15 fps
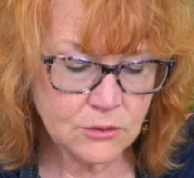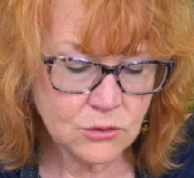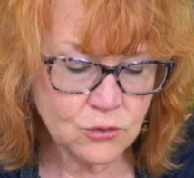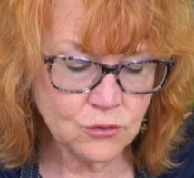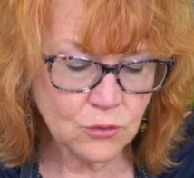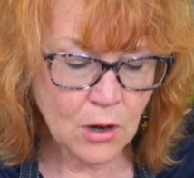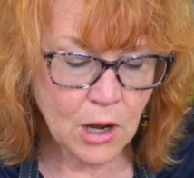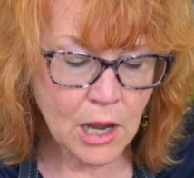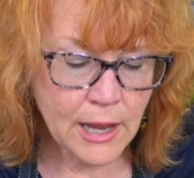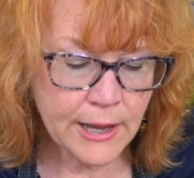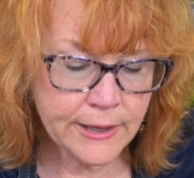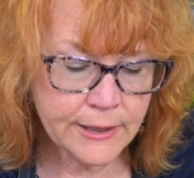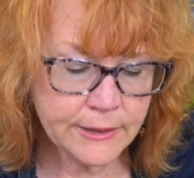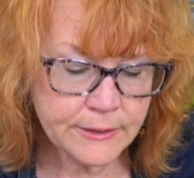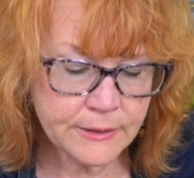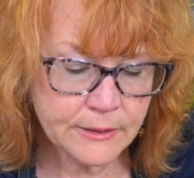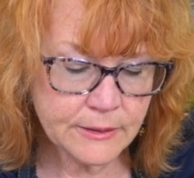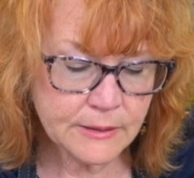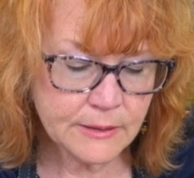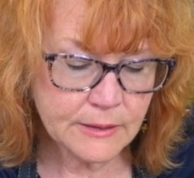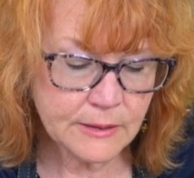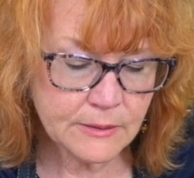dry
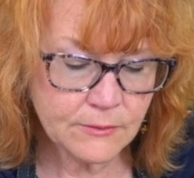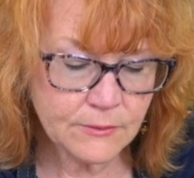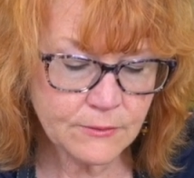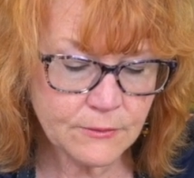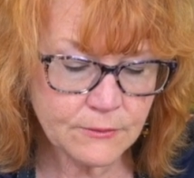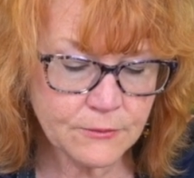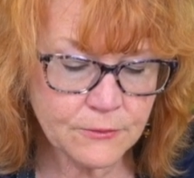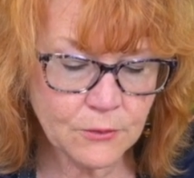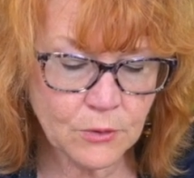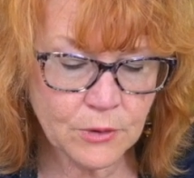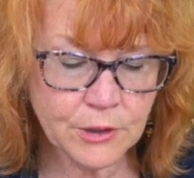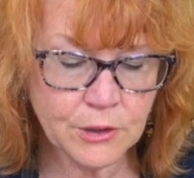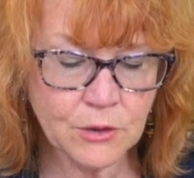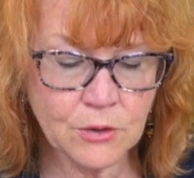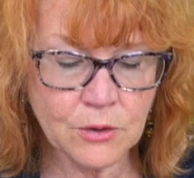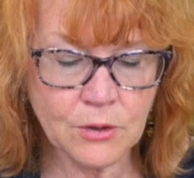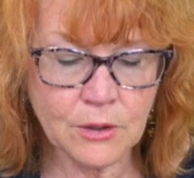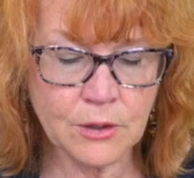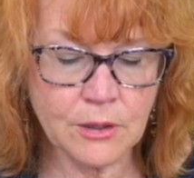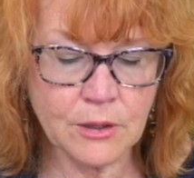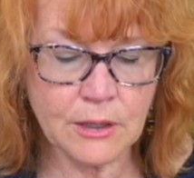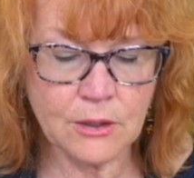for
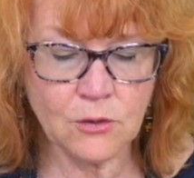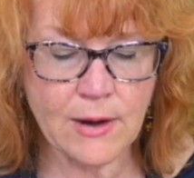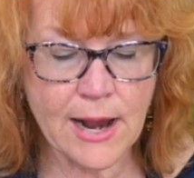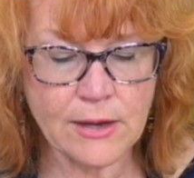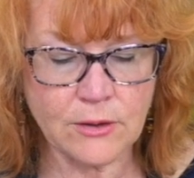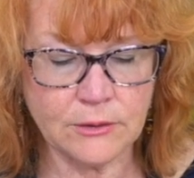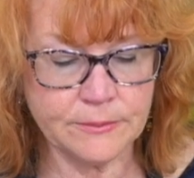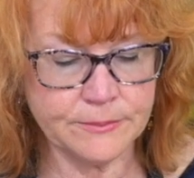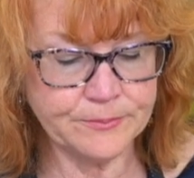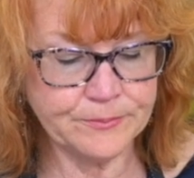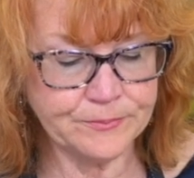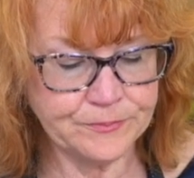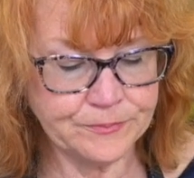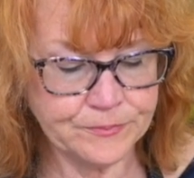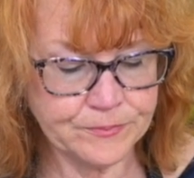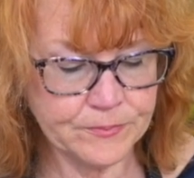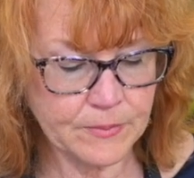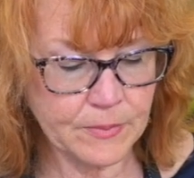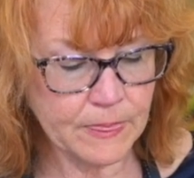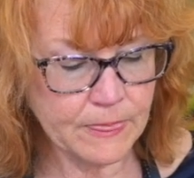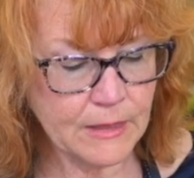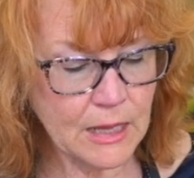your crackle.
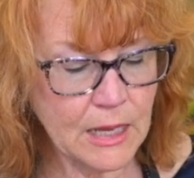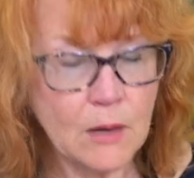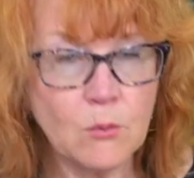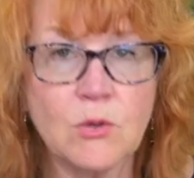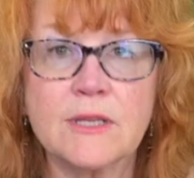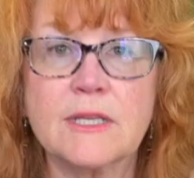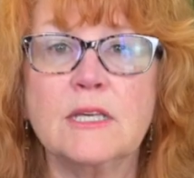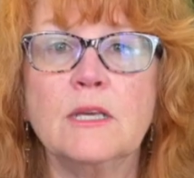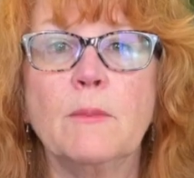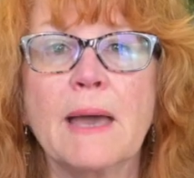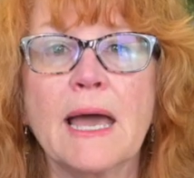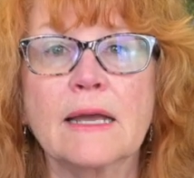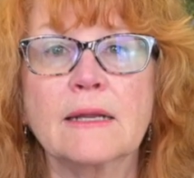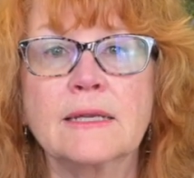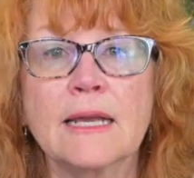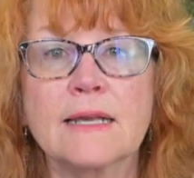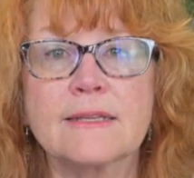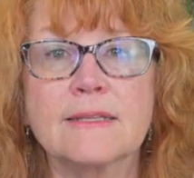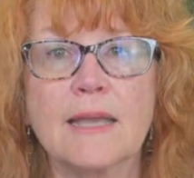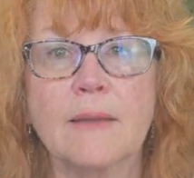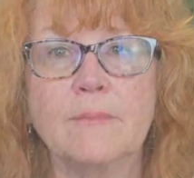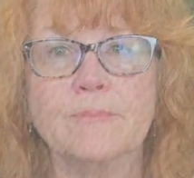And we'll see you back
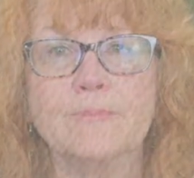next time.